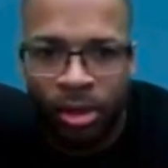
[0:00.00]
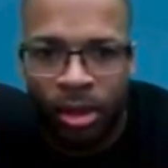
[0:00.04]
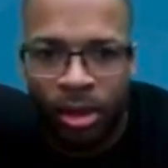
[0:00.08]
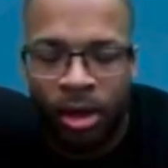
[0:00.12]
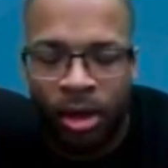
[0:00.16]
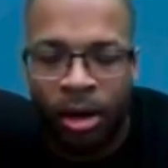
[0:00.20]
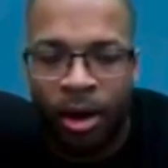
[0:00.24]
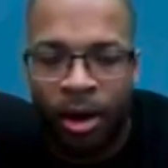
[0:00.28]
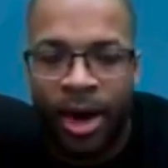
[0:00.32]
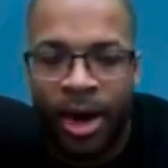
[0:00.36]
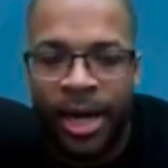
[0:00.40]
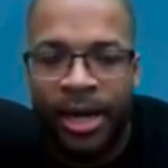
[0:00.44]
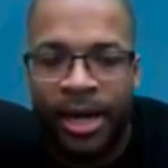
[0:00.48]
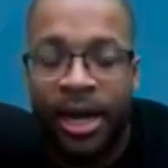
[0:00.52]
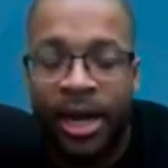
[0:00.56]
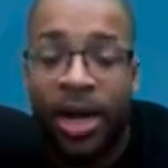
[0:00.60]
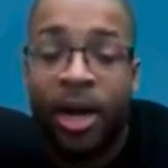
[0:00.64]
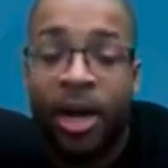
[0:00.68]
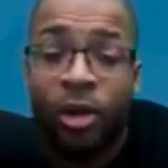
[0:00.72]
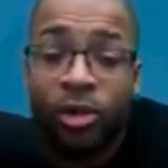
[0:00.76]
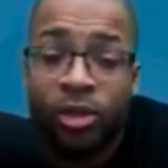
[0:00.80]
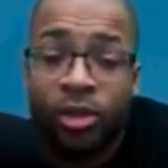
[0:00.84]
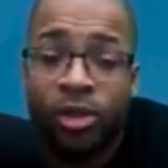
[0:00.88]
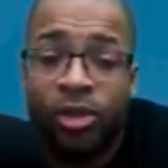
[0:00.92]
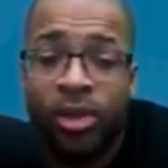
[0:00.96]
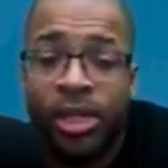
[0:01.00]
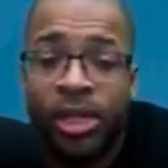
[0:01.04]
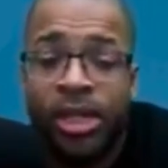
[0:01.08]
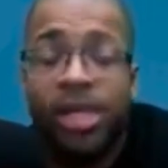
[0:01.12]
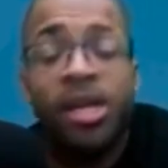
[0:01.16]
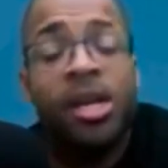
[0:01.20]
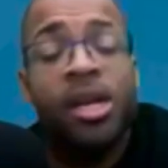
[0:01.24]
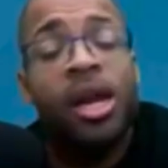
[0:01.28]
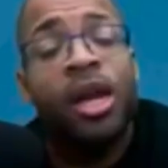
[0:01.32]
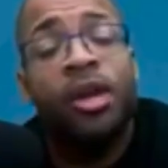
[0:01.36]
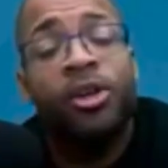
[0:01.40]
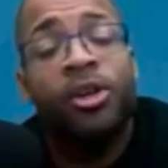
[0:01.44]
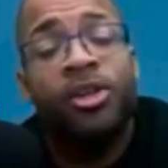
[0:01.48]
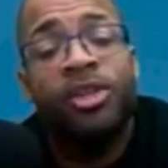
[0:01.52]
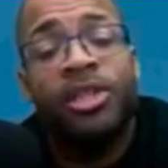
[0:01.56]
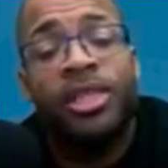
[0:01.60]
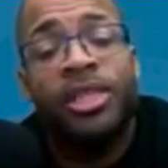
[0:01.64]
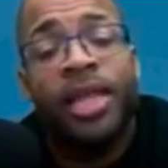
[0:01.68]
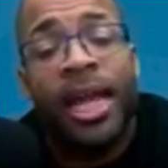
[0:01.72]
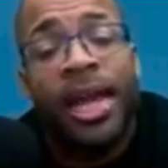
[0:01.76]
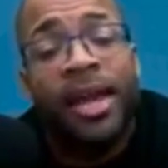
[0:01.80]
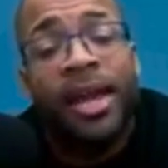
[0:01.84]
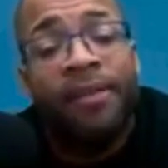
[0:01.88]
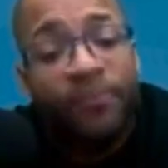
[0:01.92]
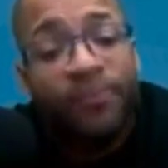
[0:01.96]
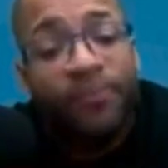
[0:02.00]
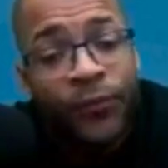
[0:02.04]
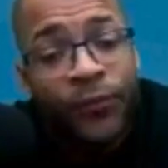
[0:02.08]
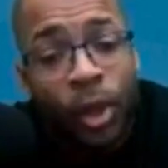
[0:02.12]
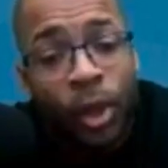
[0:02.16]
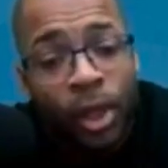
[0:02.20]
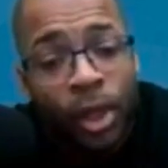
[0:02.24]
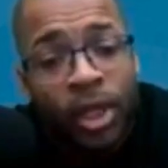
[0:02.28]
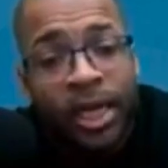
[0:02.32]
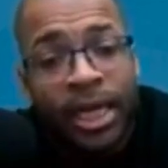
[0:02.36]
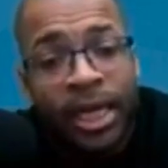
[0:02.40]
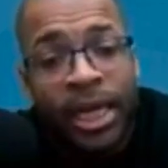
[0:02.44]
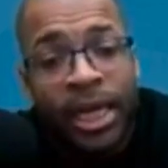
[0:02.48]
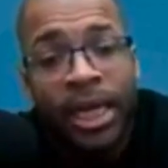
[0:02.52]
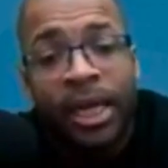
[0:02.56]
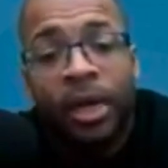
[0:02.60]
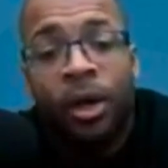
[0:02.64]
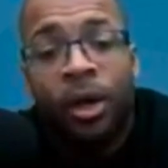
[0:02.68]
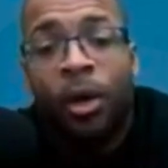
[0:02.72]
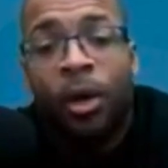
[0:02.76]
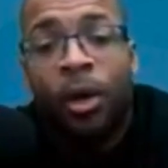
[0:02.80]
All right. I also didn't understand fully